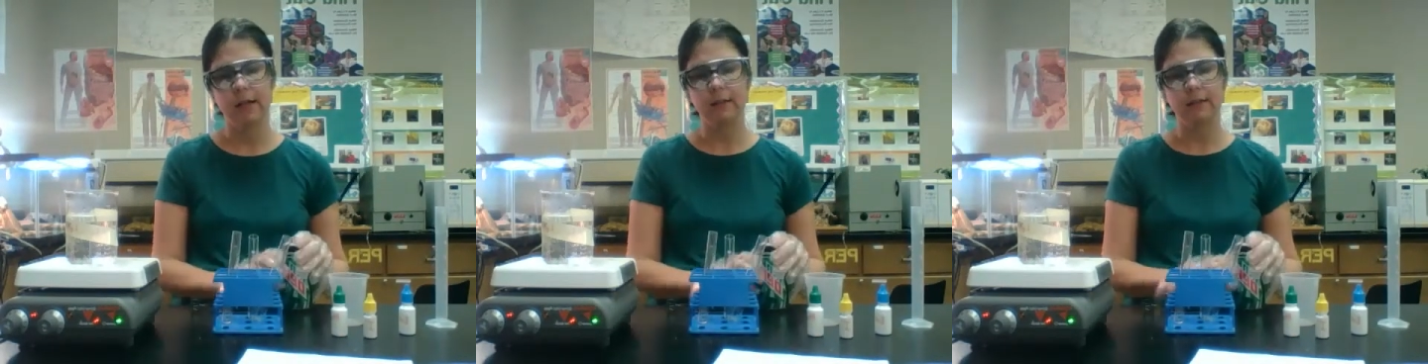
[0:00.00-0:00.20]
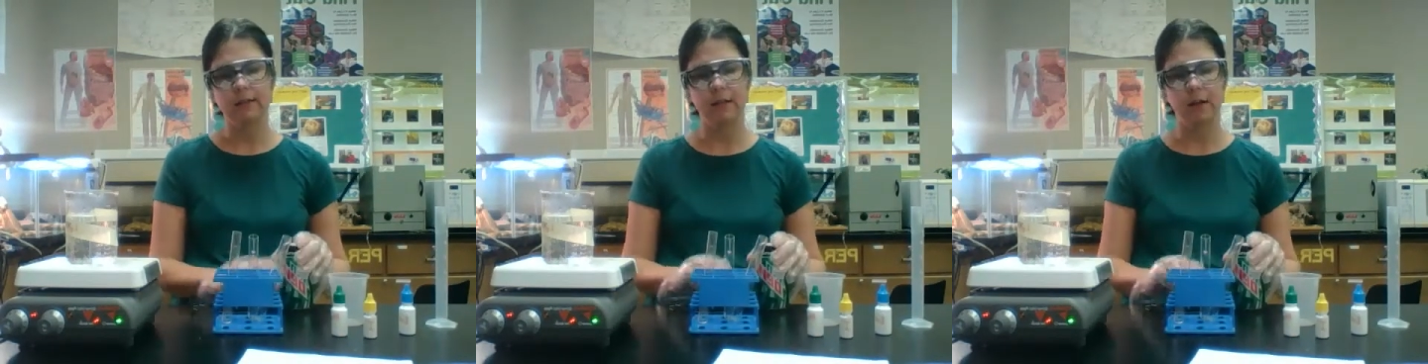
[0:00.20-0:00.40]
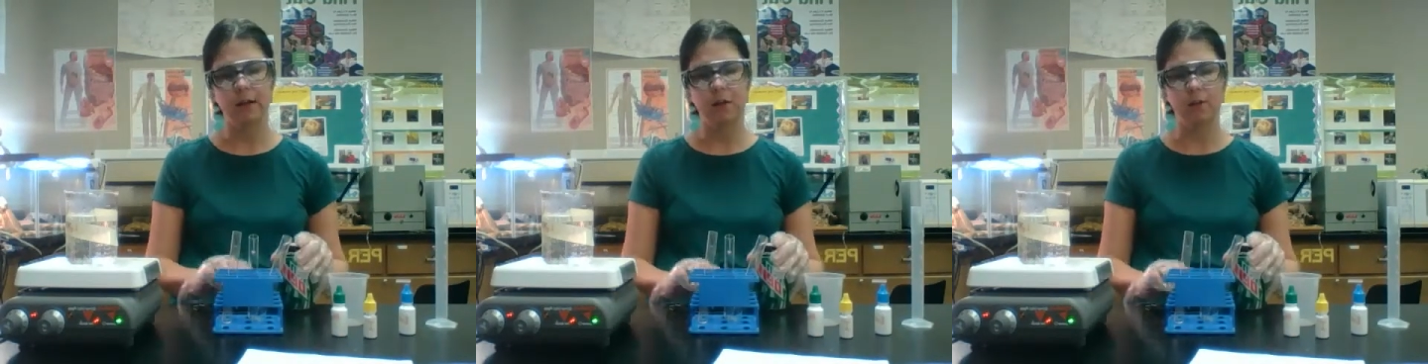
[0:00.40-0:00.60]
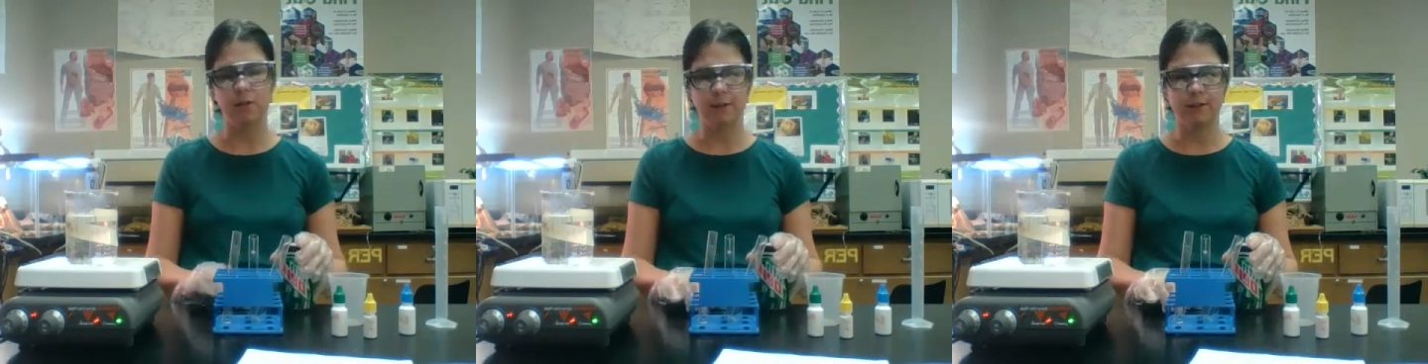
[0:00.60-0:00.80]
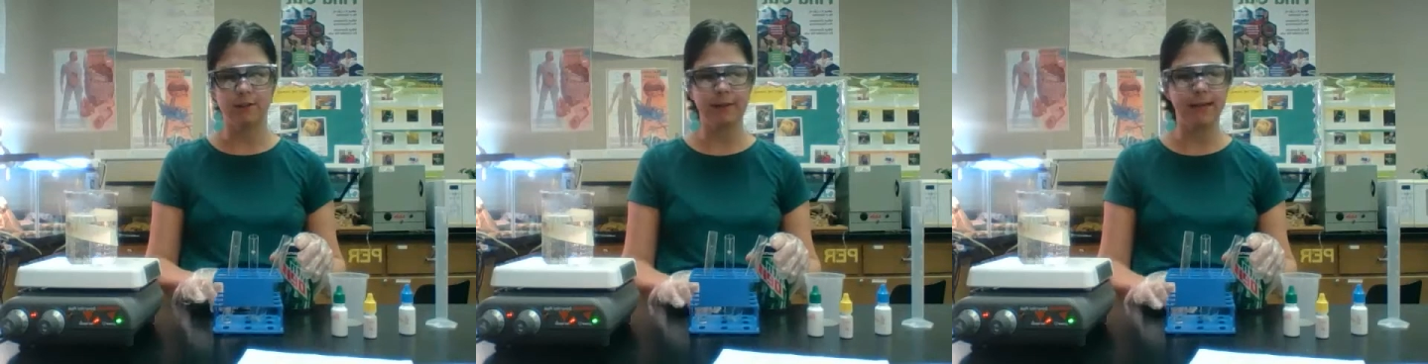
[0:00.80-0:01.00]
So
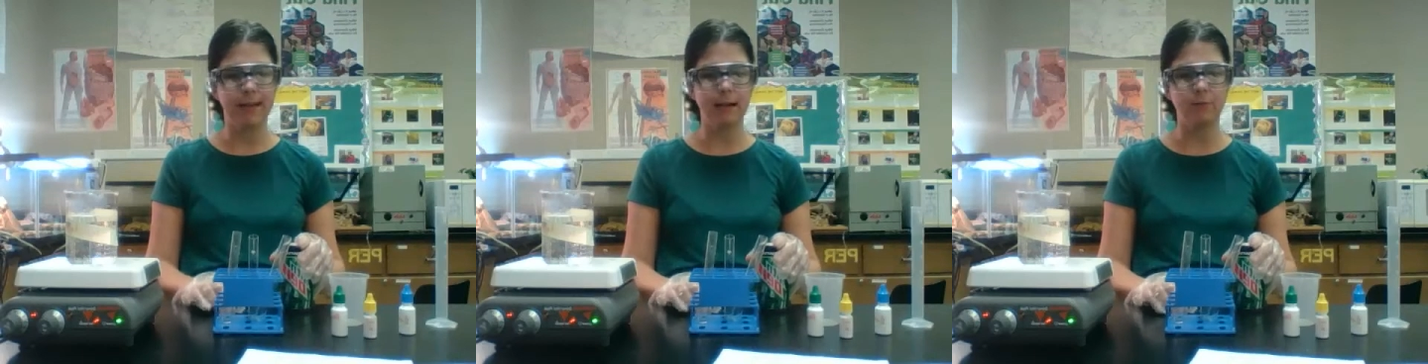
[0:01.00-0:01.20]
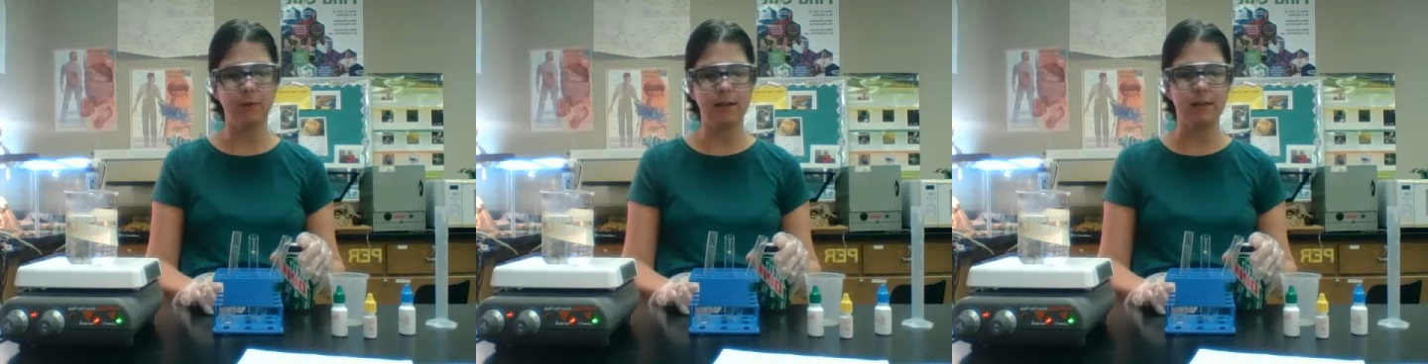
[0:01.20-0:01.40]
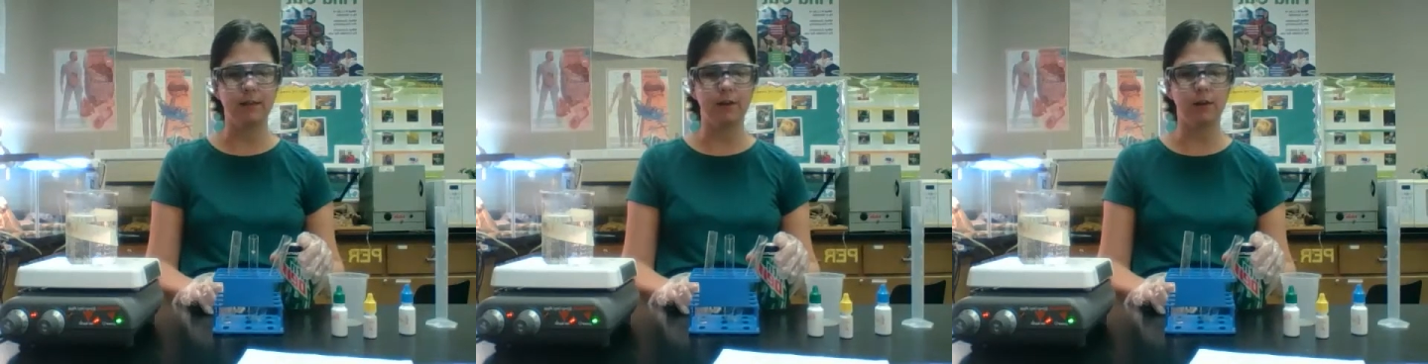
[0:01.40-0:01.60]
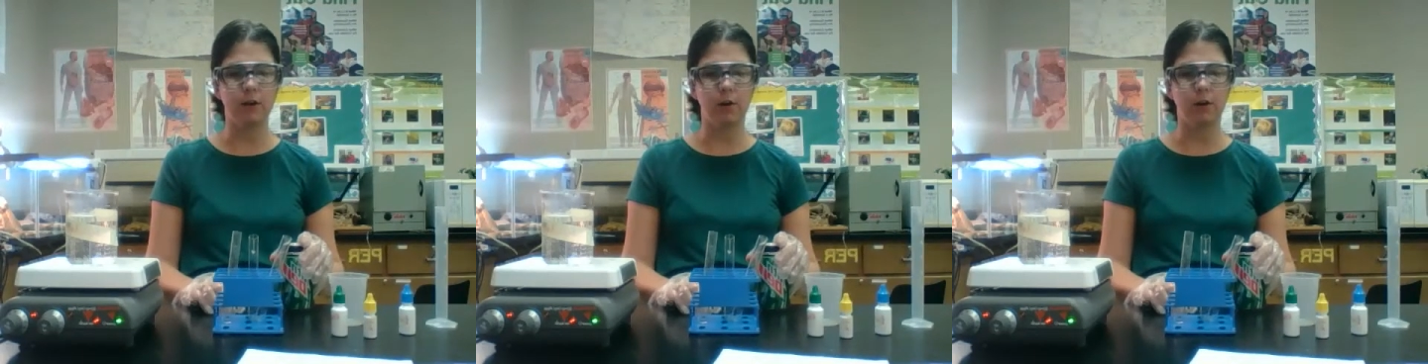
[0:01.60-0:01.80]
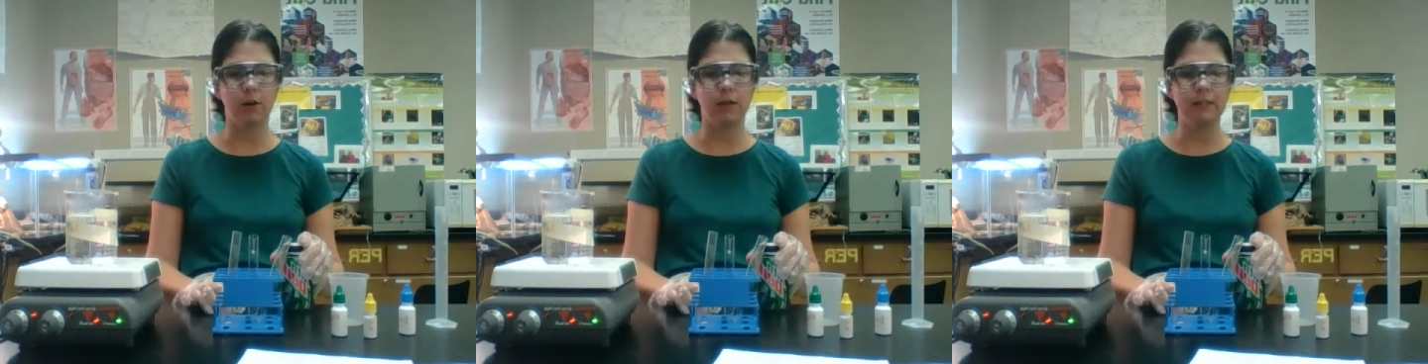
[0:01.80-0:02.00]
to begin with,
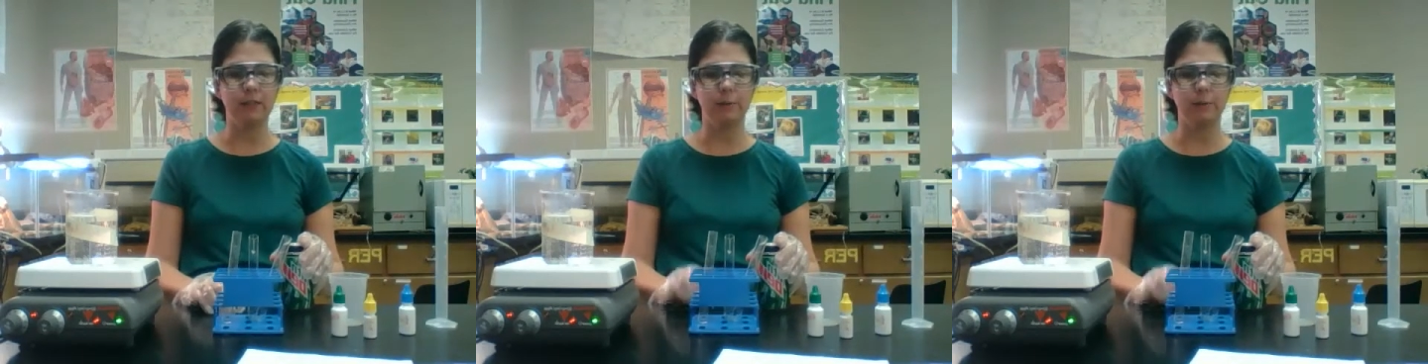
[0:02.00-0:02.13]
you are going